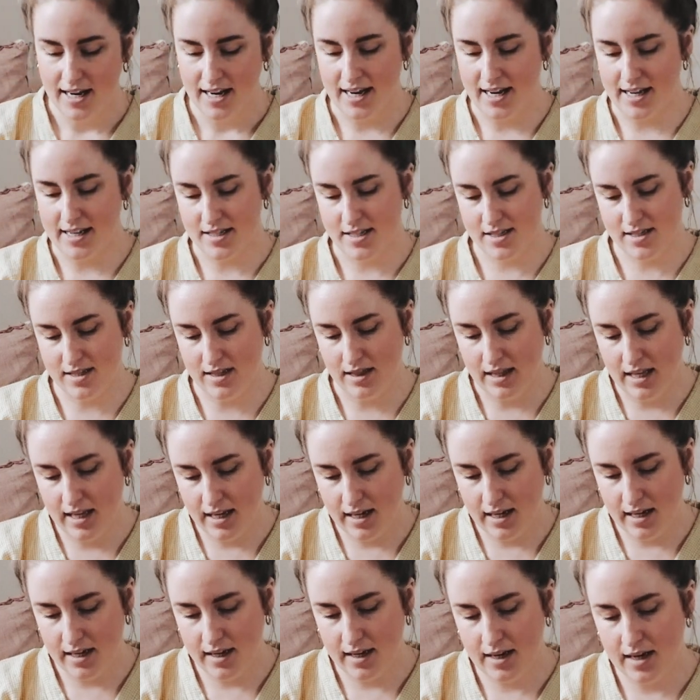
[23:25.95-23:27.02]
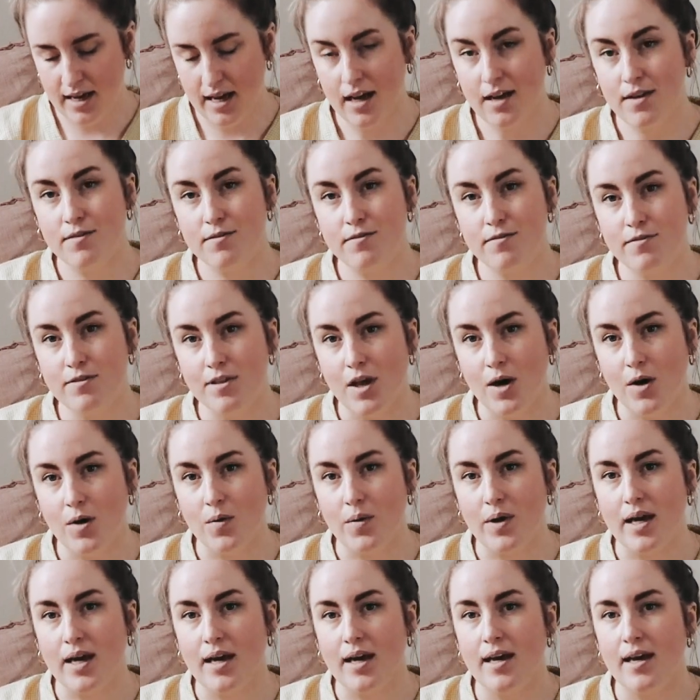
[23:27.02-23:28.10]
it's linen and
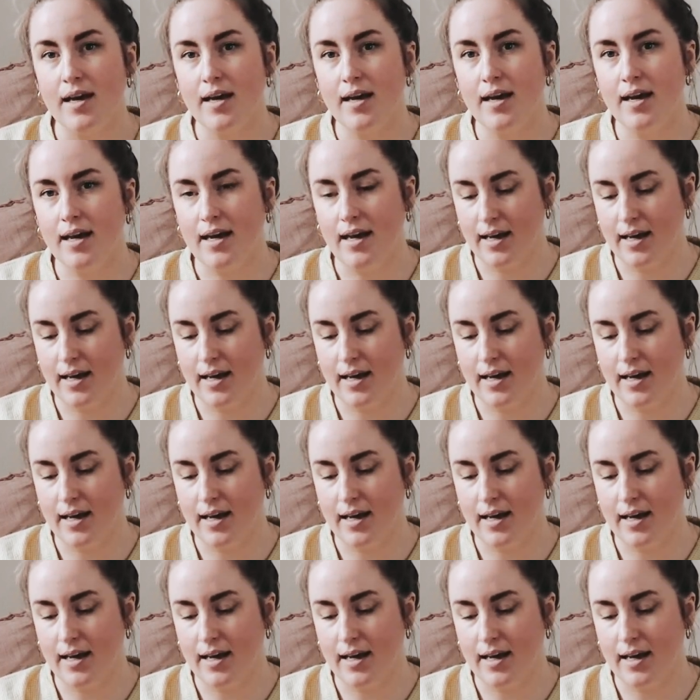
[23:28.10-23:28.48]
flowy,